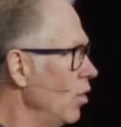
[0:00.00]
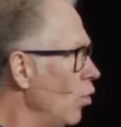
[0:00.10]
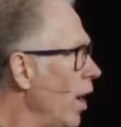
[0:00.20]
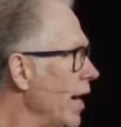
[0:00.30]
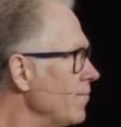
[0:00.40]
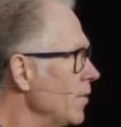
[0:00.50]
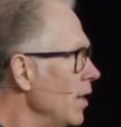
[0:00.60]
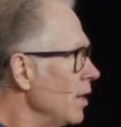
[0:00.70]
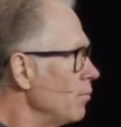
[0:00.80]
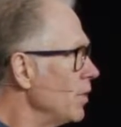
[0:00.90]
Why?
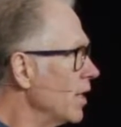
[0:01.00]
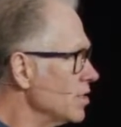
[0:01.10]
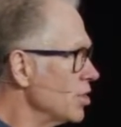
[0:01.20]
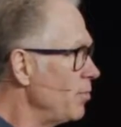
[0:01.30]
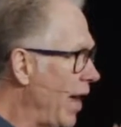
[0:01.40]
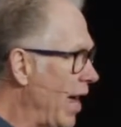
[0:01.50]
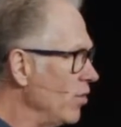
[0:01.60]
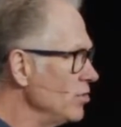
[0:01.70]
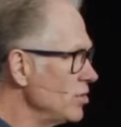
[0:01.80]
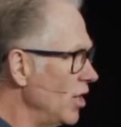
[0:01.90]
Because the
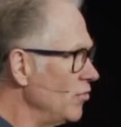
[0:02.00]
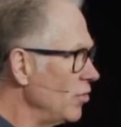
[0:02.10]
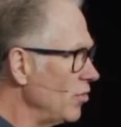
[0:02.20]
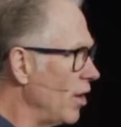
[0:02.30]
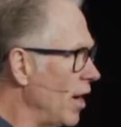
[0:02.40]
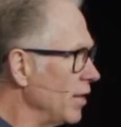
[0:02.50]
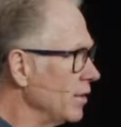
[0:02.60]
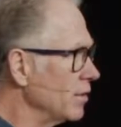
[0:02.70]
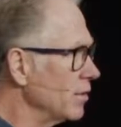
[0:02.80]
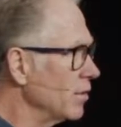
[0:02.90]
patterns of your thought
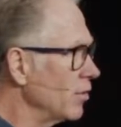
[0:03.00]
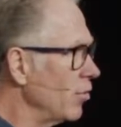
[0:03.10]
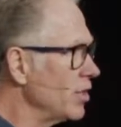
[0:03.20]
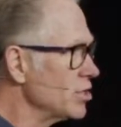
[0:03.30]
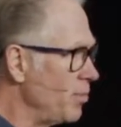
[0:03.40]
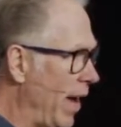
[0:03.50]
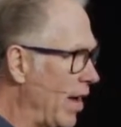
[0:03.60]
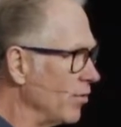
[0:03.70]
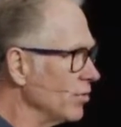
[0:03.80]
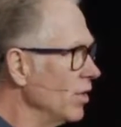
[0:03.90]
creates the
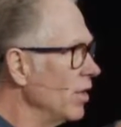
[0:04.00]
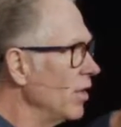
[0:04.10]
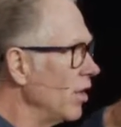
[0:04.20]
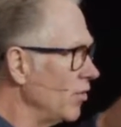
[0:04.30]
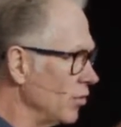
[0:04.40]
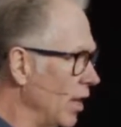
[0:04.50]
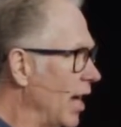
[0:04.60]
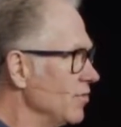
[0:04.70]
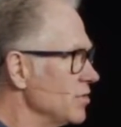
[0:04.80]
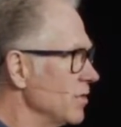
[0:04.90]
pattern of your
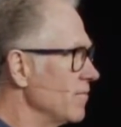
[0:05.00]
lives.